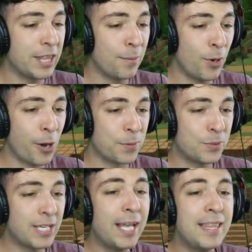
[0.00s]
the mobs,
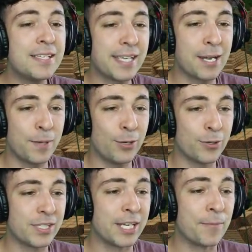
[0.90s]
which I think is going to be
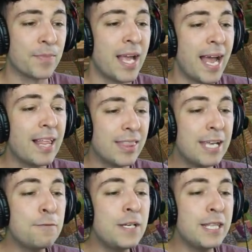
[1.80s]
awesome. And
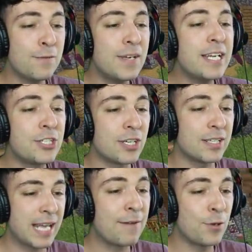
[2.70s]
thankfully the
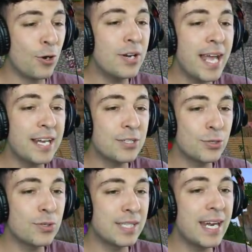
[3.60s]
villagers have gone ahead and
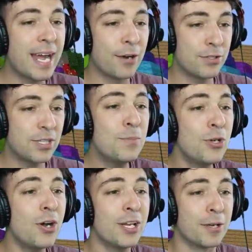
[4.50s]
sorted out some
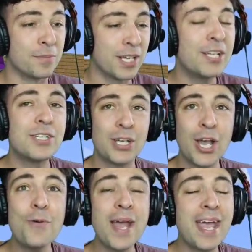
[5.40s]
golems to
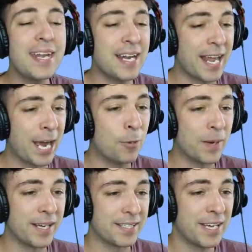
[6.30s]
go ahead and help
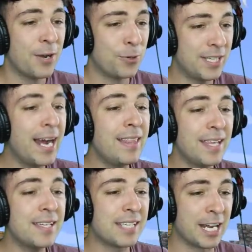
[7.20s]
us, which I
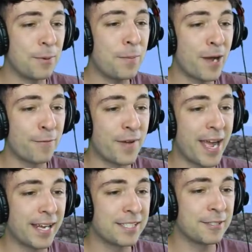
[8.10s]
think is going to be
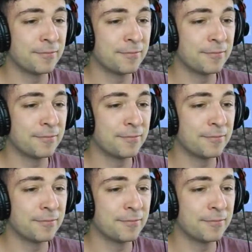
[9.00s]
perfect.